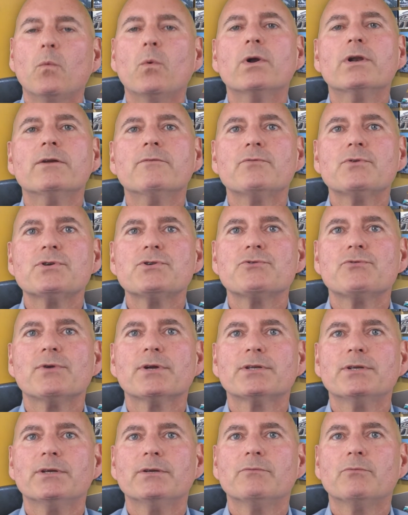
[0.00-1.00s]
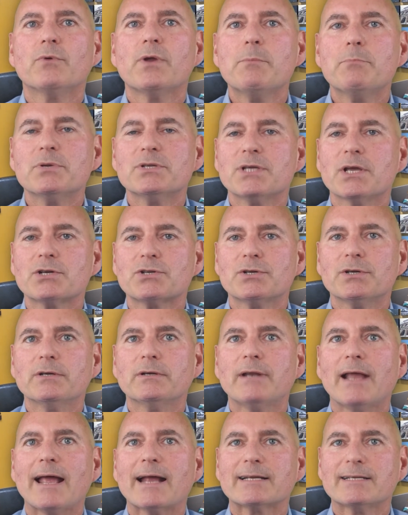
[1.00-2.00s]
would have restricted
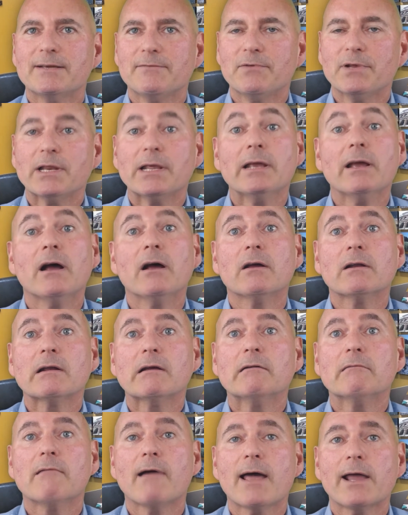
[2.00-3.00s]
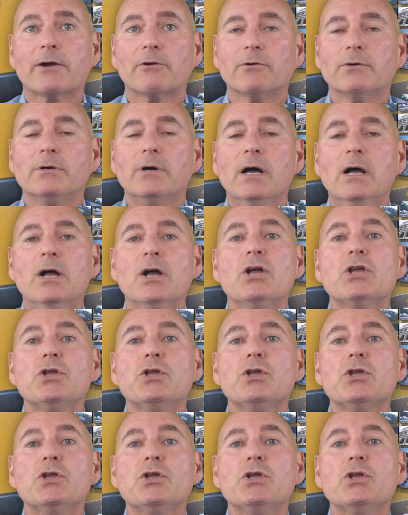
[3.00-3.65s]
repossession activity on collateral